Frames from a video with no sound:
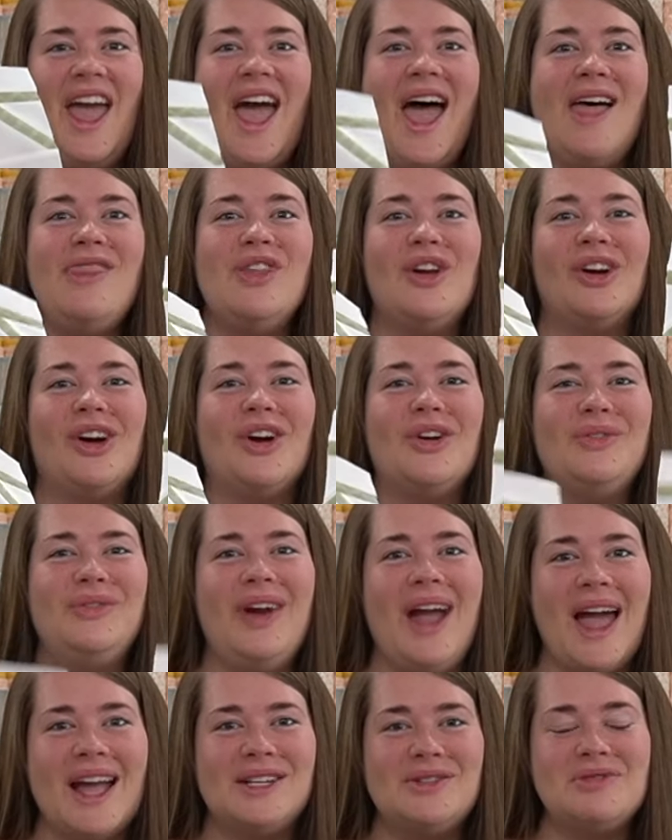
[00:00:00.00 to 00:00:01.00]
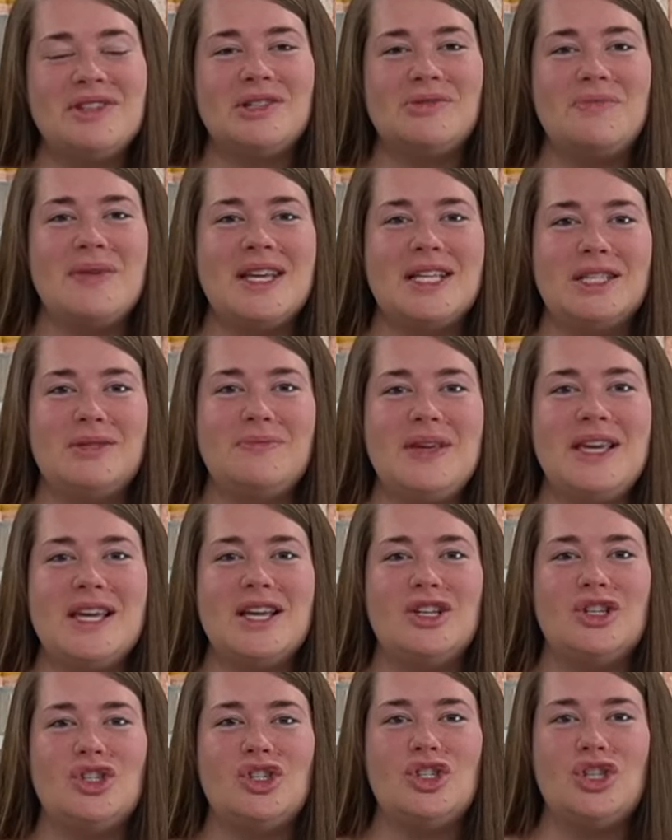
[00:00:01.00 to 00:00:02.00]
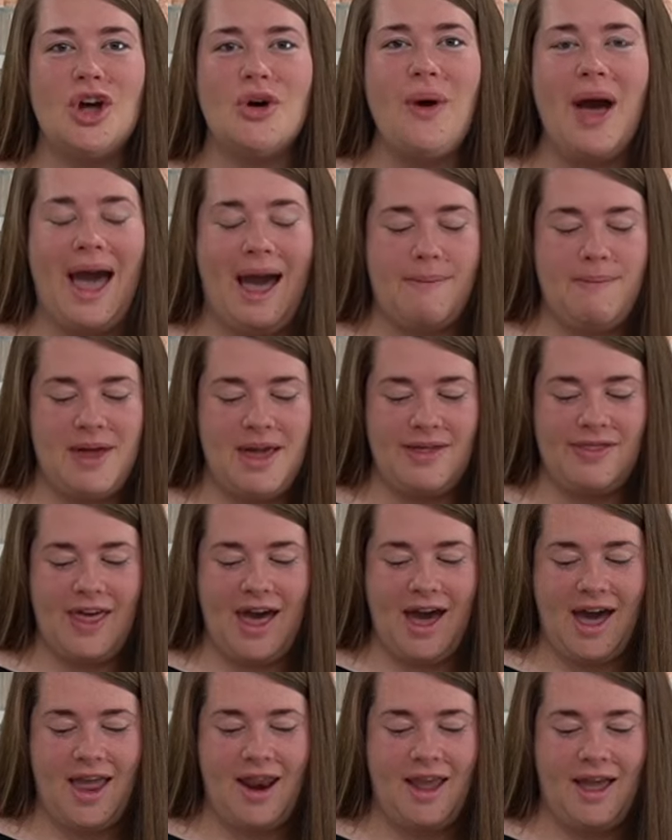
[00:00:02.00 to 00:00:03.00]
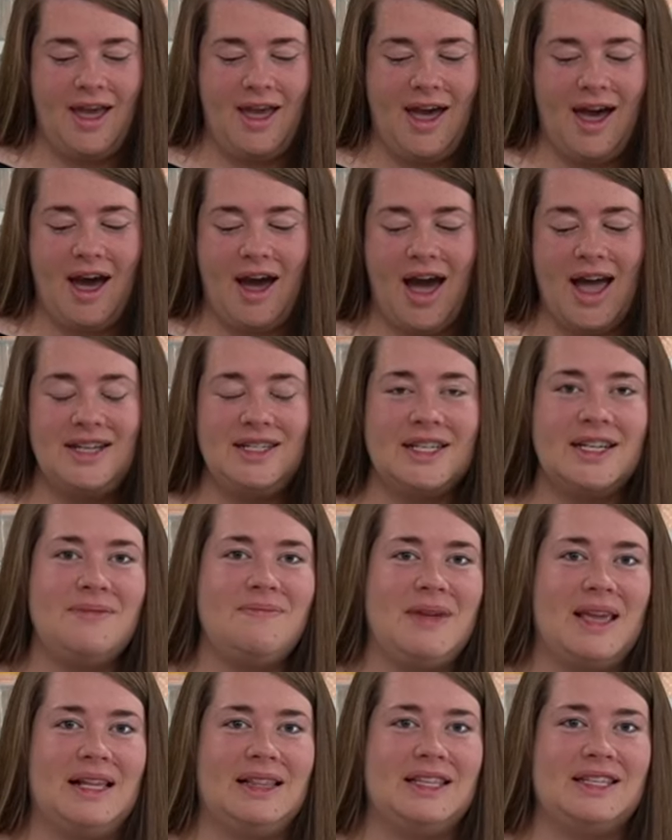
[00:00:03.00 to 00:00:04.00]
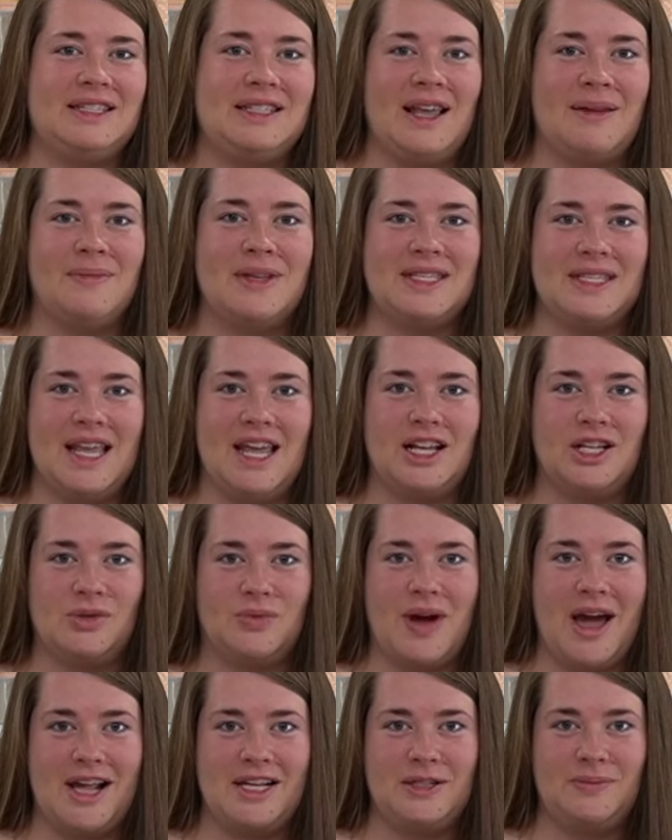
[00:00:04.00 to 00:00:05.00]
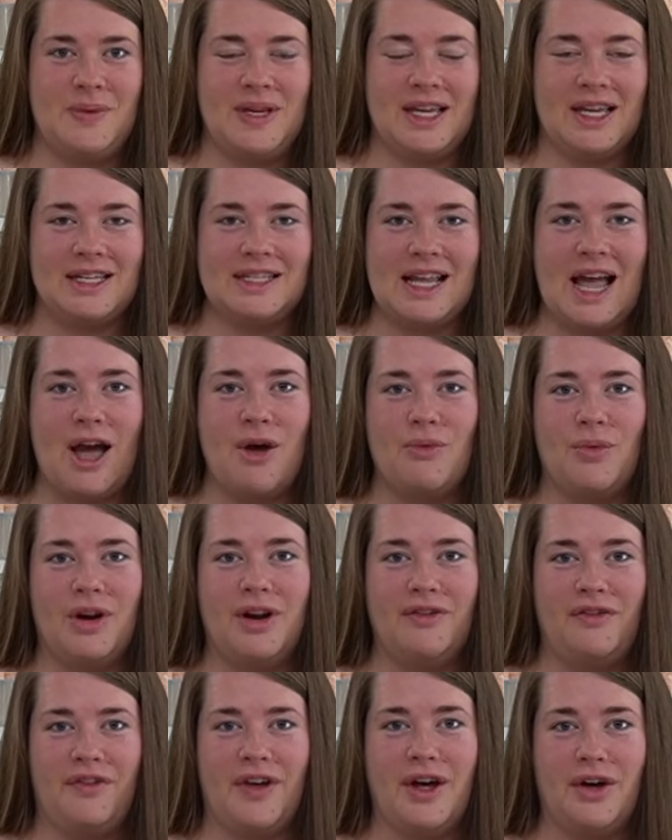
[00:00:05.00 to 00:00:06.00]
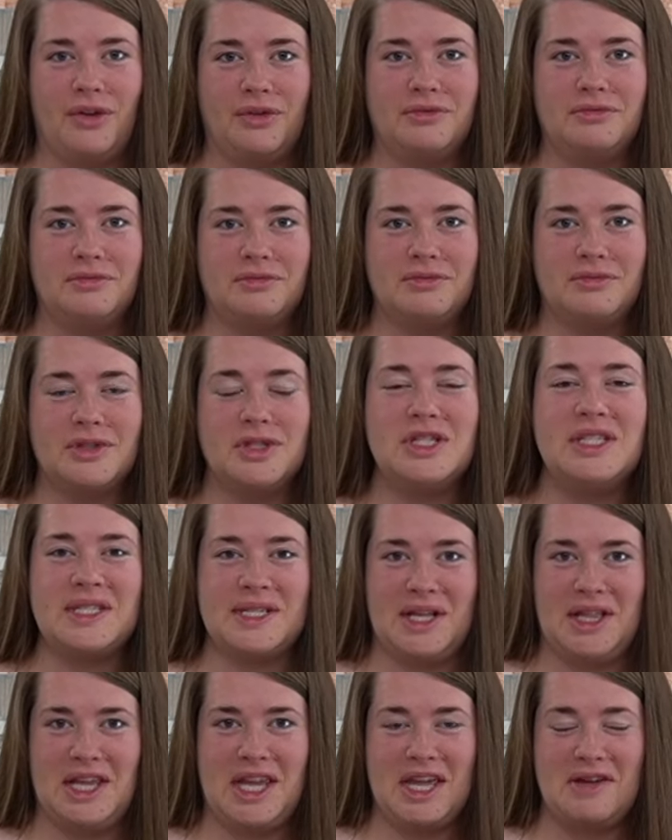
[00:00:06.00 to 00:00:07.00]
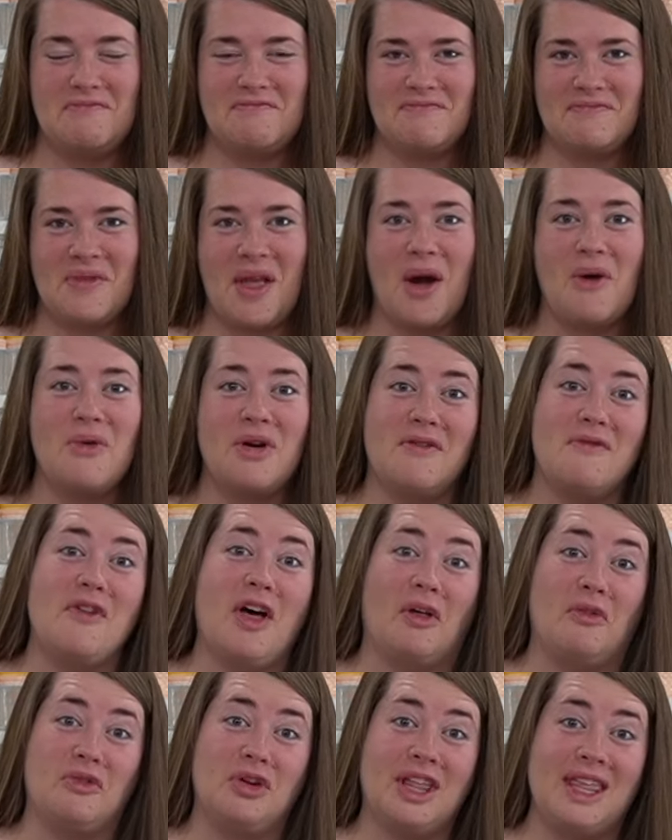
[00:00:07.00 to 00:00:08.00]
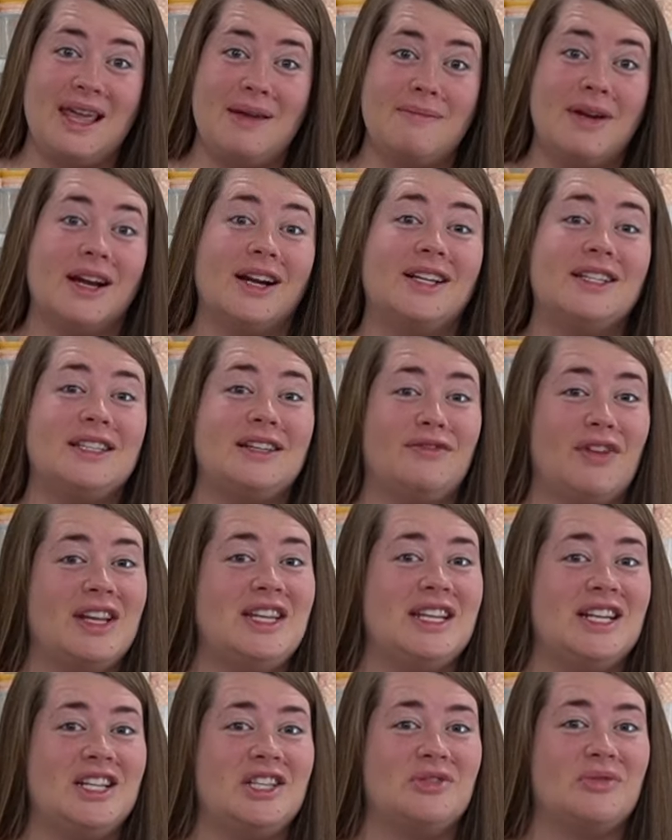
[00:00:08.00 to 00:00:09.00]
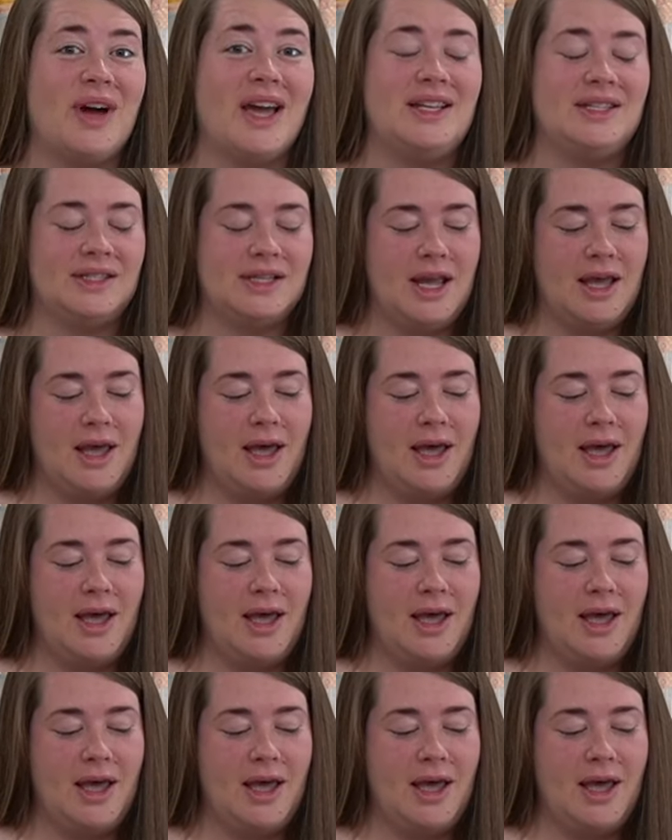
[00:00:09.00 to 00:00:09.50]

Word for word: and they're correct, which makes me so happy that I didn't make the same mistake twice because I would have felt silly. I would have felt really embarrassed if I did it twice.